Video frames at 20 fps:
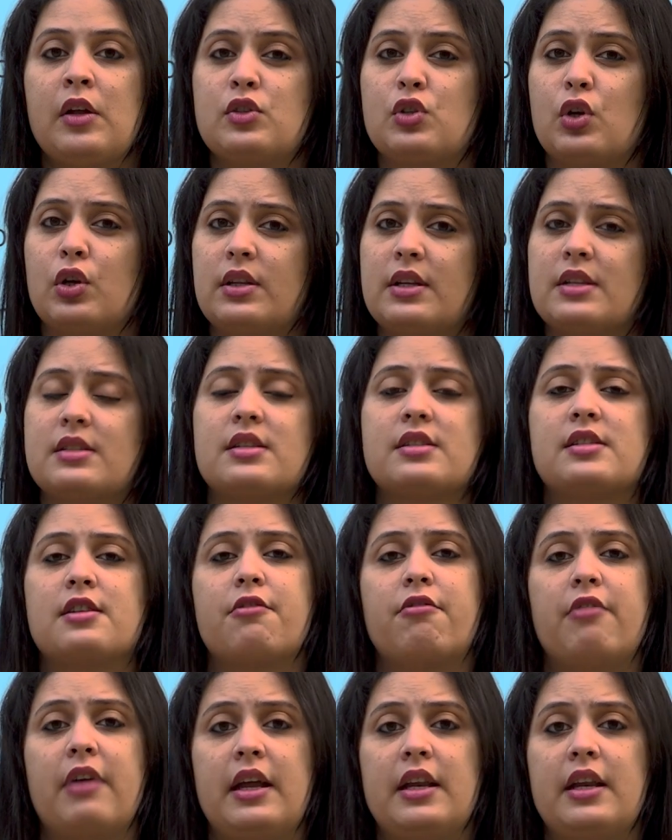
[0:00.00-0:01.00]
So this is
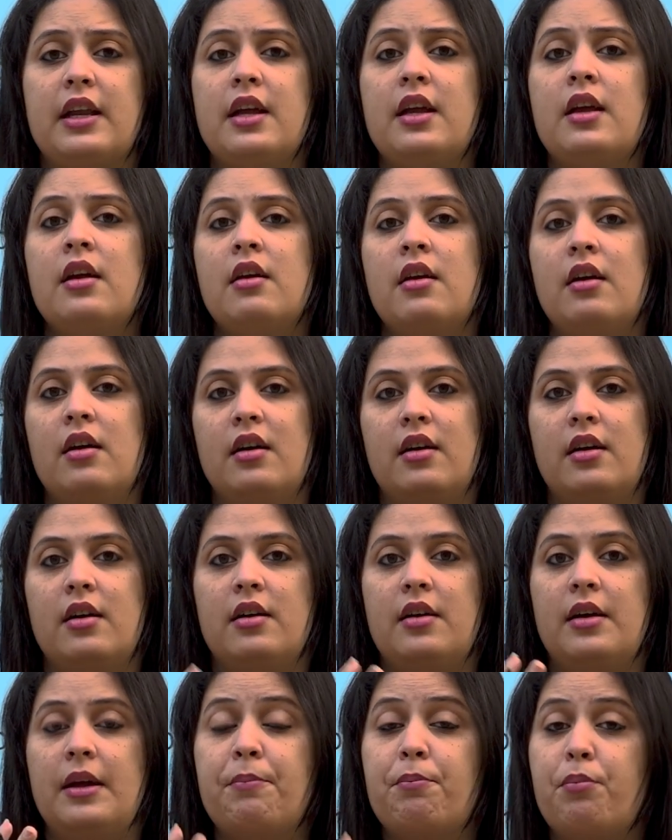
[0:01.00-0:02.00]
a very
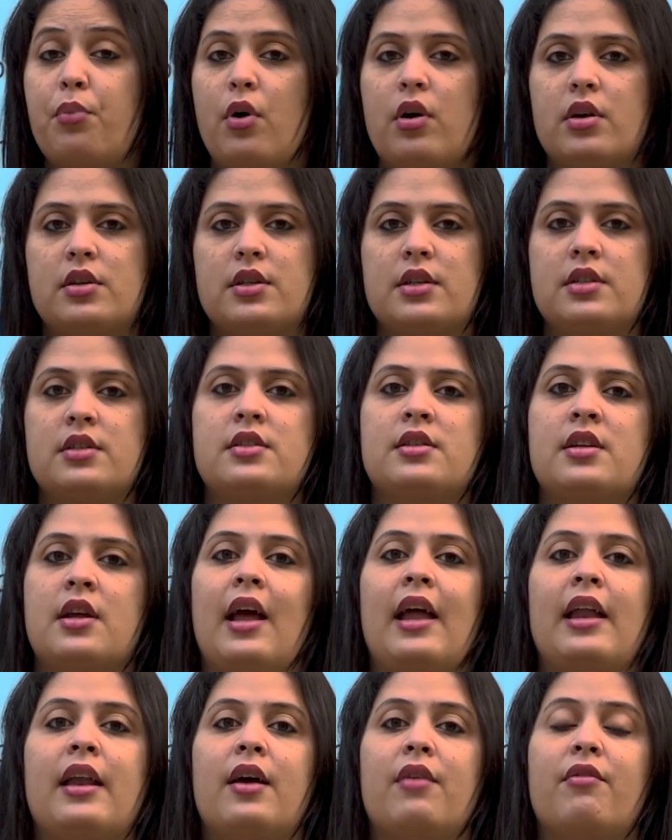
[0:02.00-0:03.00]
important
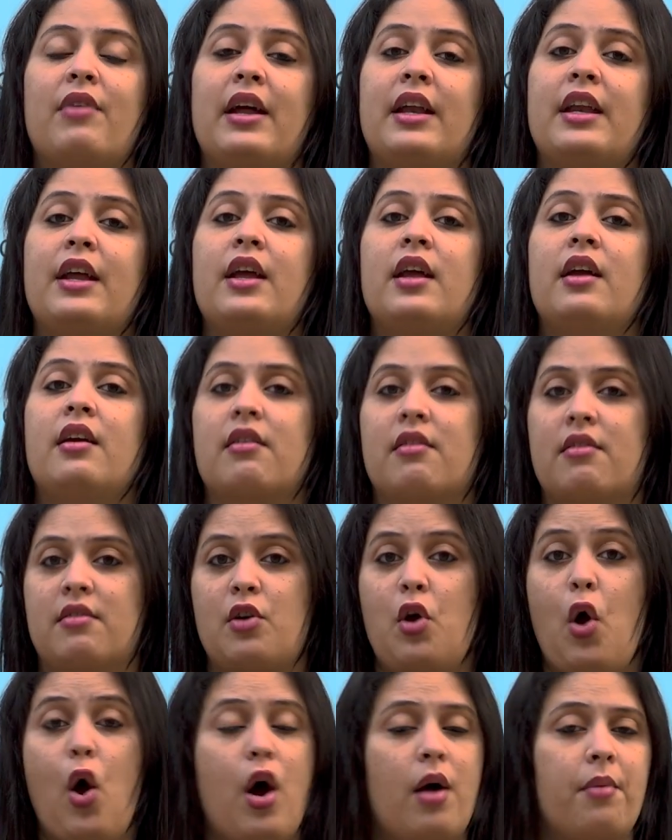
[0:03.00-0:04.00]
and a very
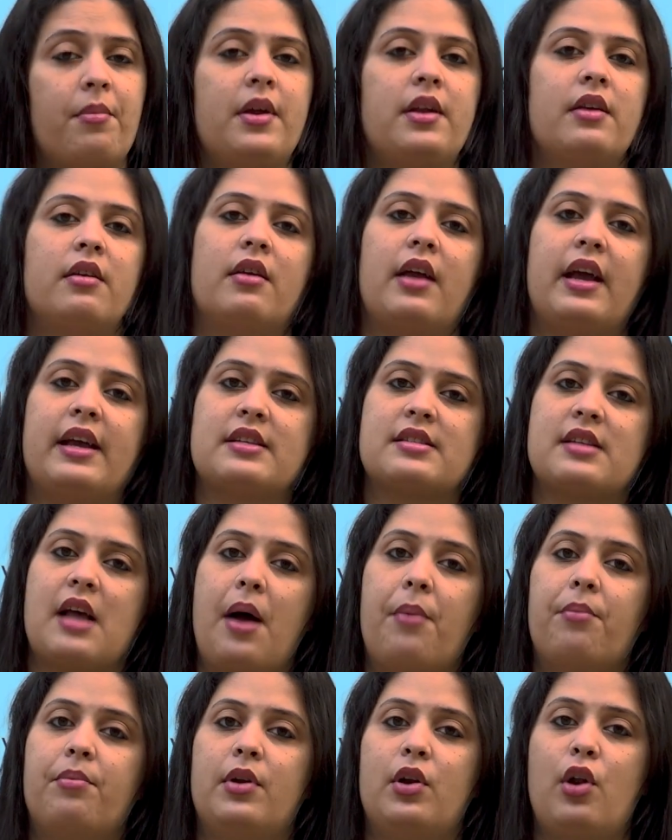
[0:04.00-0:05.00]
common
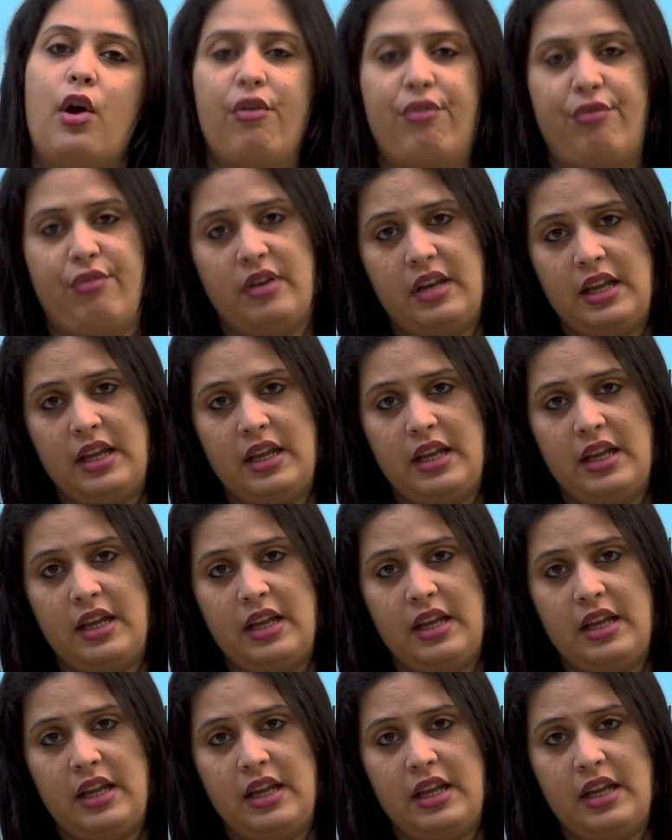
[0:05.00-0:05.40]
example of